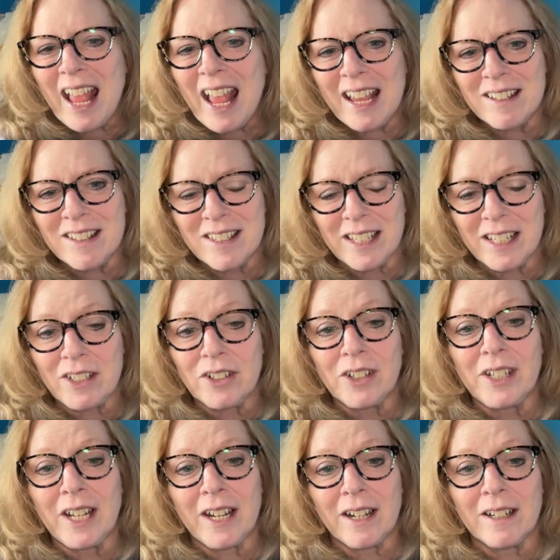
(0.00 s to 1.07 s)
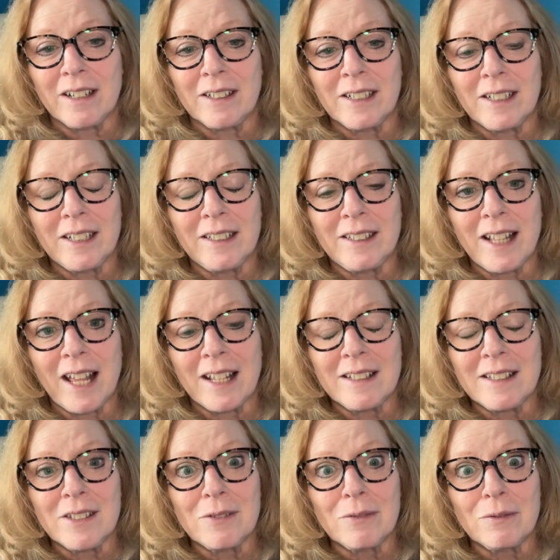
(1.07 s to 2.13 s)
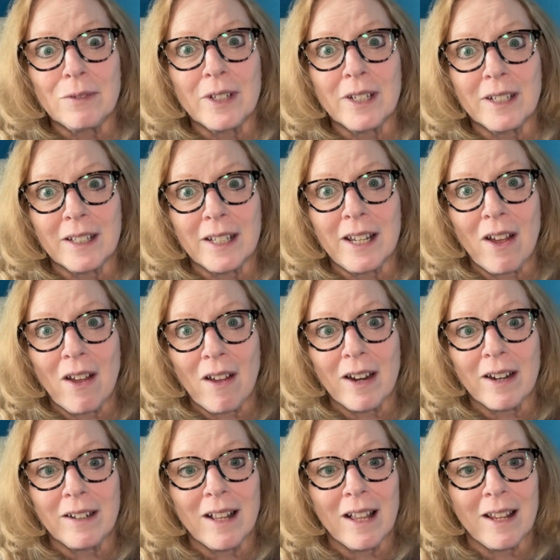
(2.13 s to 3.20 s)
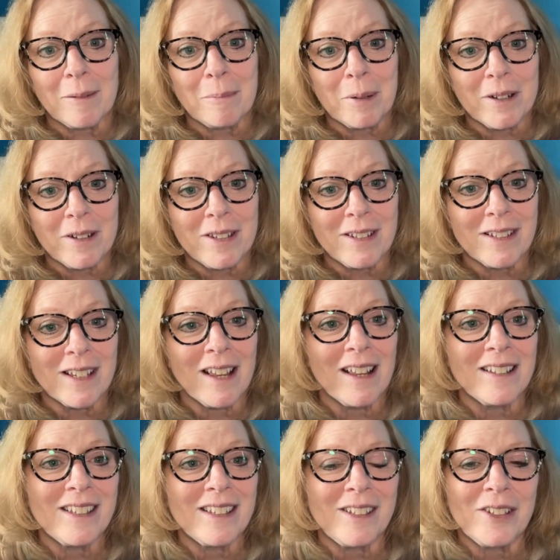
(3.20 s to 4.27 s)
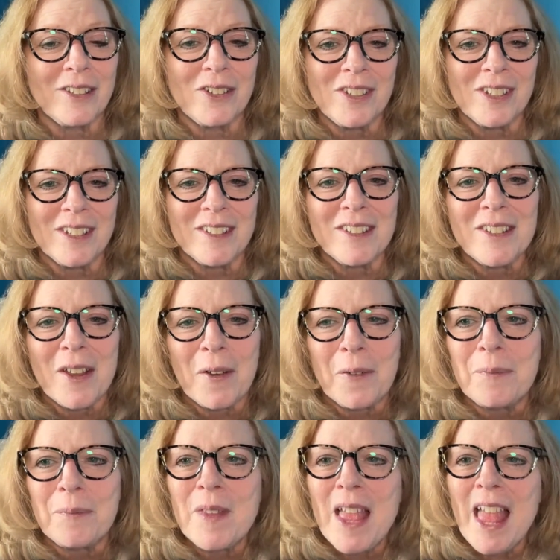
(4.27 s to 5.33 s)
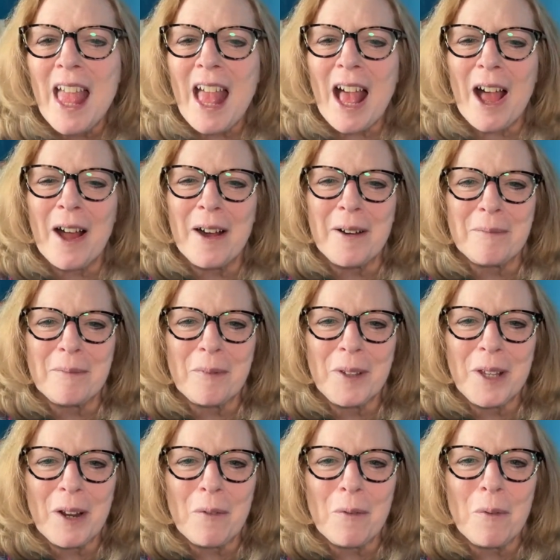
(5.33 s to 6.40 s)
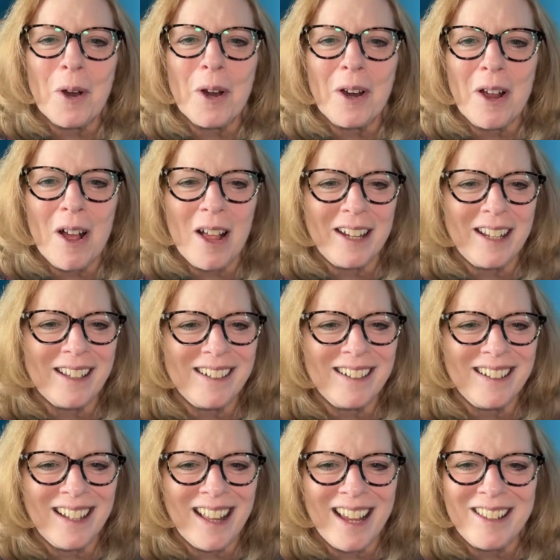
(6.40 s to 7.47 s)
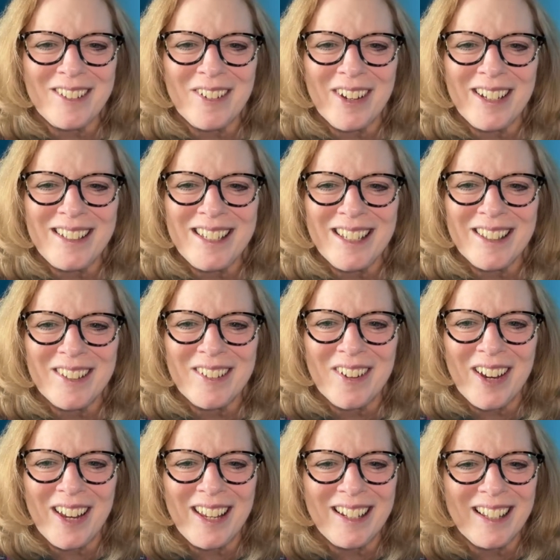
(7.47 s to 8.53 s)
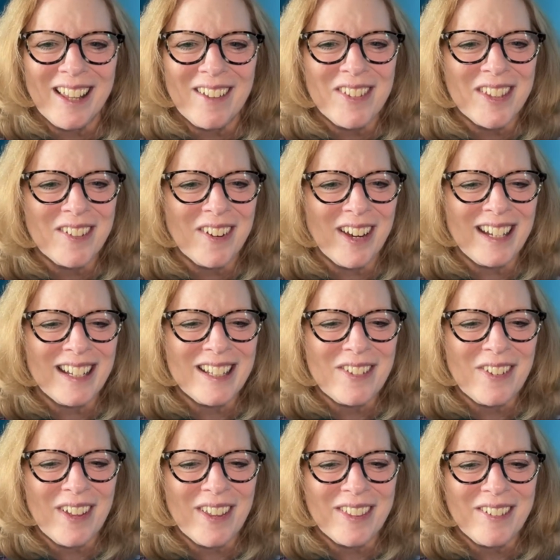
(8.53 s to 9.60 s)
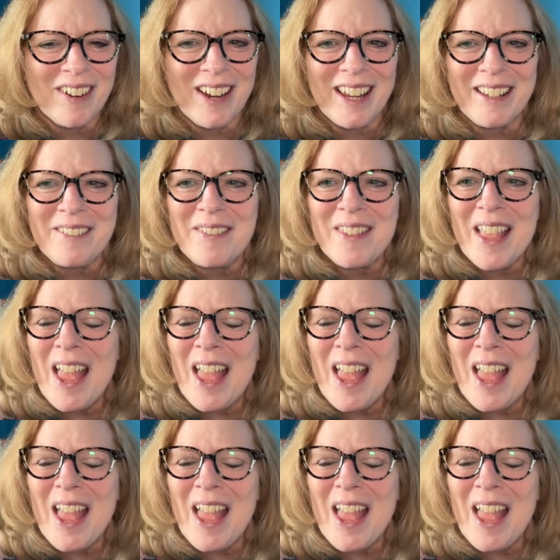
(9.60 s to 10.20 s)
in senior year. That's really hard on a person's constitution. So, work on it, 9th grade, 10th grade, 11th grade, and 12th grade.